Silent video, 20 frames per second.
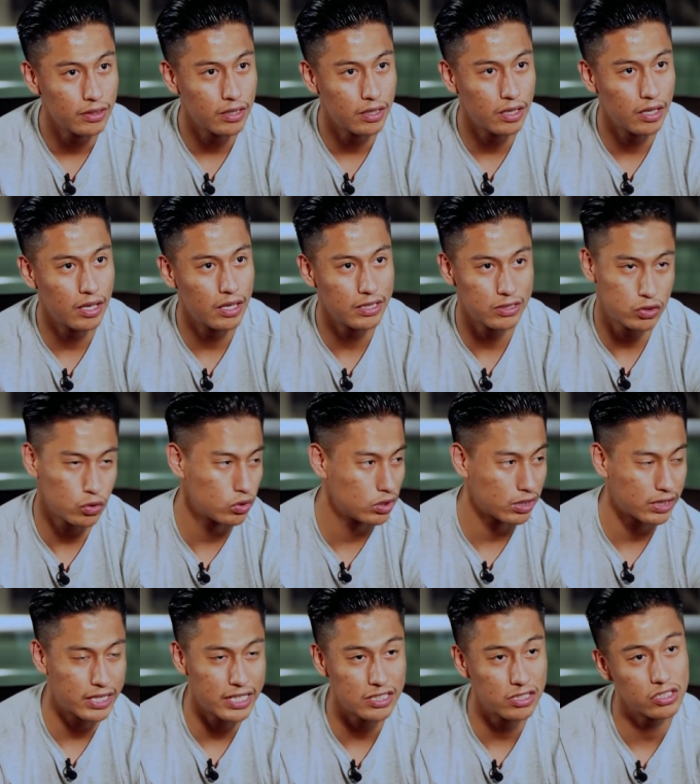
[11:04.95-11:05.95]
uh, so the
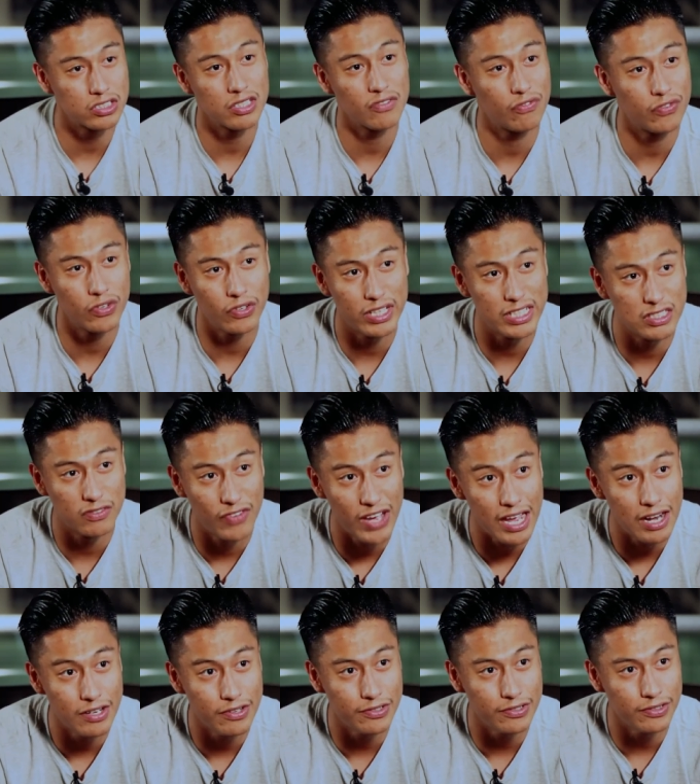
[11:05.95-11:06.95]
kid doesn't feel he's
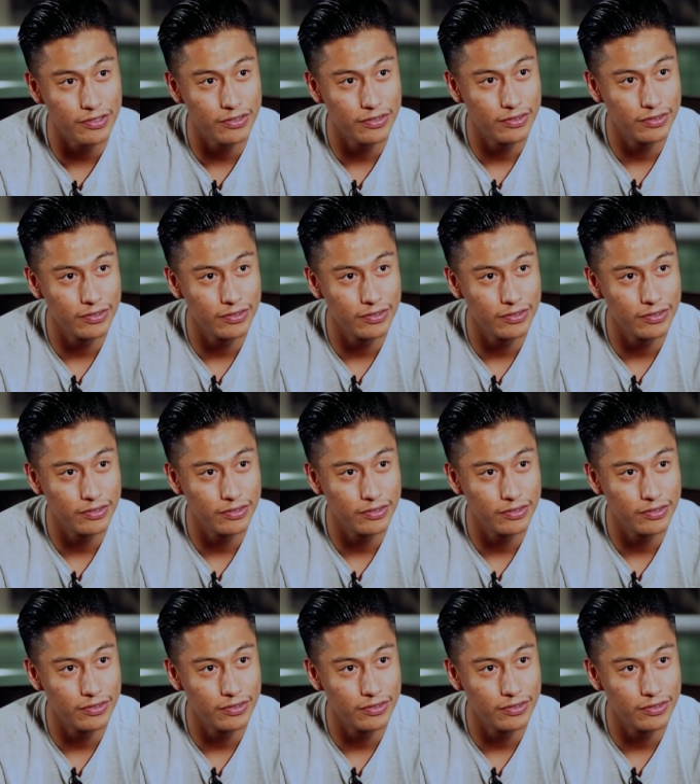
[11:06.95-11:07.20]
valued,